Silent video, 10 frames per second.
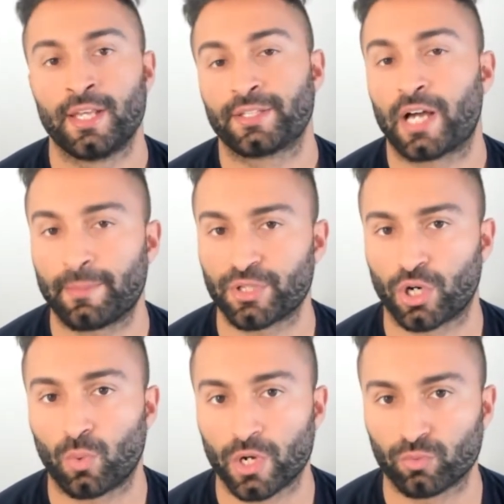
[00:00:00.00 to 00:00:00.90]
time is
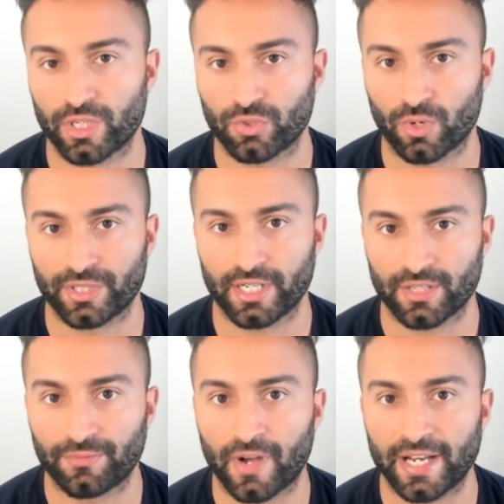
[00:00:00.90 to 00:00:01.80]
our one resource that
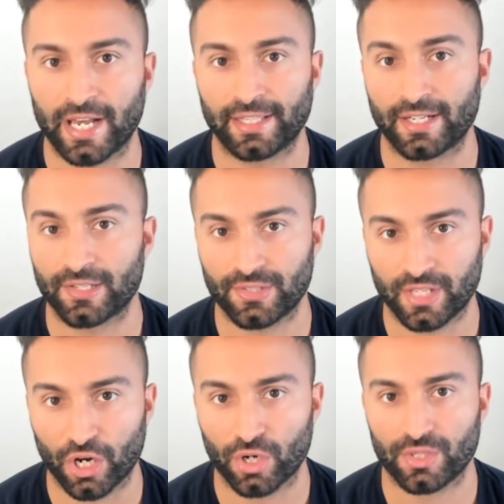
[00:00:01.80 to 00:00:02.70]
is finite, that is
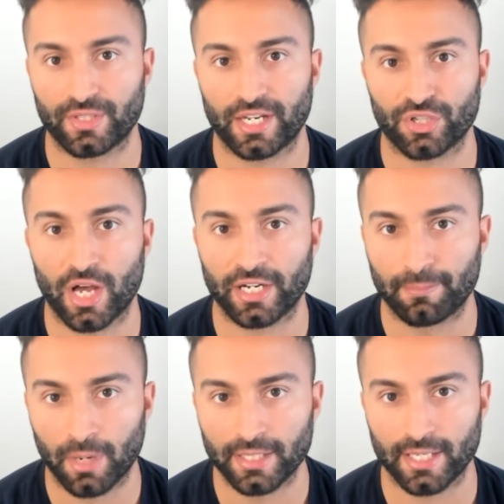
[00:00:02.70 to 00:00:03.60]
scarce, that is not in
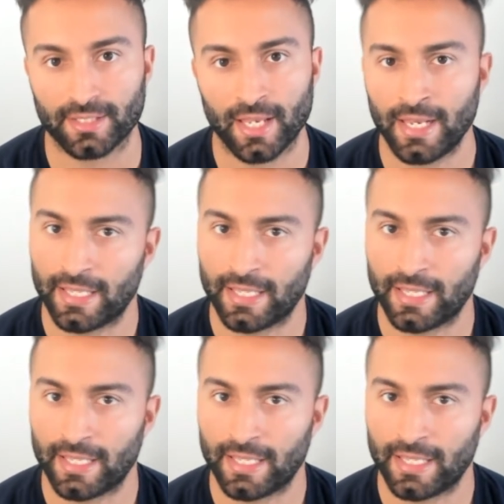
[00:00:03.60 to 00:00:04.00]
abundance.